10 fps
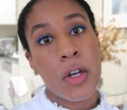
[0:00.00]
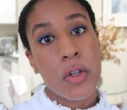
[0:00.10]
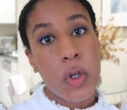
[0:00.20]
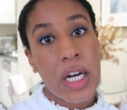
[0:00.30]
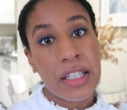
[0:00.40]

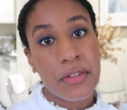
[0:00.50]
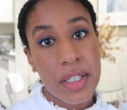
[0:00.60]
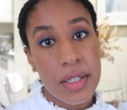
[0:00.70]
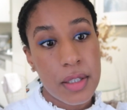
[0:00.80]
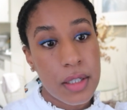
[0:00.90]
So I
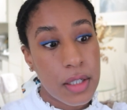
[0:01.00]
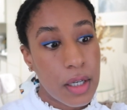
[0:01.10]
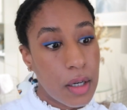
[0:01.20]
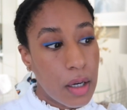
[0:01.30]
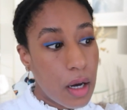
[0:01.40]
invested
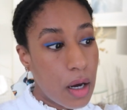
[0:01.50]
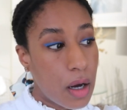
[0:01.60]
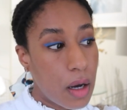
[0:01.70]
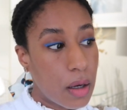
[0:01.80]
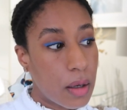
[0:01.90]
uh,
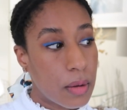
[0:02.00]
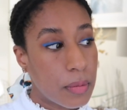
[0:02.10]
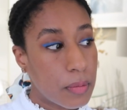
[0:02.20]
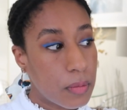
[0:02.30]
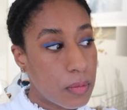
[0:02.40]

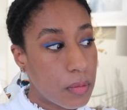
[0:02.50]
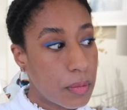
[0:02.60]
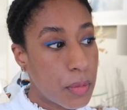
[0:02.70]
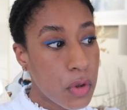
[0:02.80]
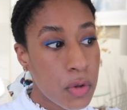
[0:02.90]
um,
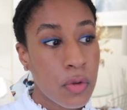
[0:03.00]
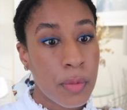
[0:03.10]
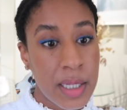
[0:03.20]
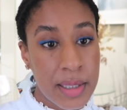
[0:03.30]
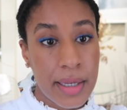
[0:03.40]
most of
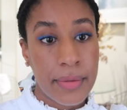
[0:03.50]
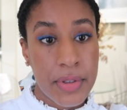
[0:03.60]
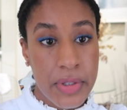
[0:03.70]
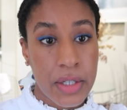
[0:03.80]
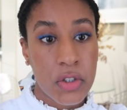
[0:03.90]
my
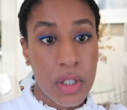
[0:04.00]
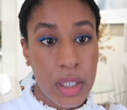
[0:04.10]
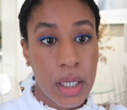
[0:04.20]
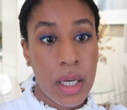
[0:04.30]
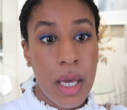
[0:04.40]
savings
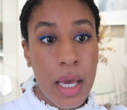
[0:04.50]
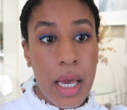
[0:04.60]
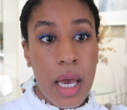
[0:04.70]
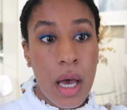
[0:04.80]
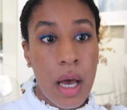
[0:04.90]
actually
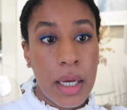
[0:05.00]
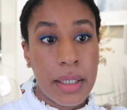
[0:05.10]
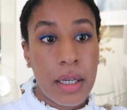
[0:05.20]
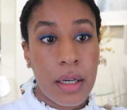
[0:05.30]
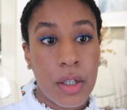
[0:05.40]
uh,
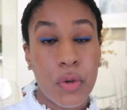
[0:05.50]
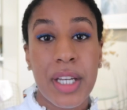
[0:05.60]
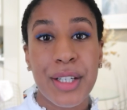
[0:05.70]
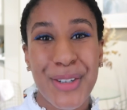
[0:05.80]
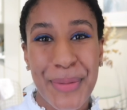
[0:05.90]
in a
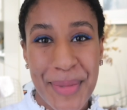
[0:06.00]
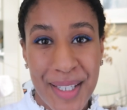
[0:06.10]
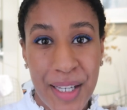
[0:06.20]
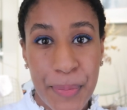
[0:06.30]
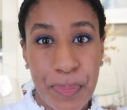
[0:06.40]
green
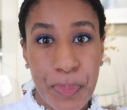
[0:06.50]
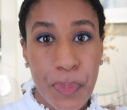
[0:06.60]
company,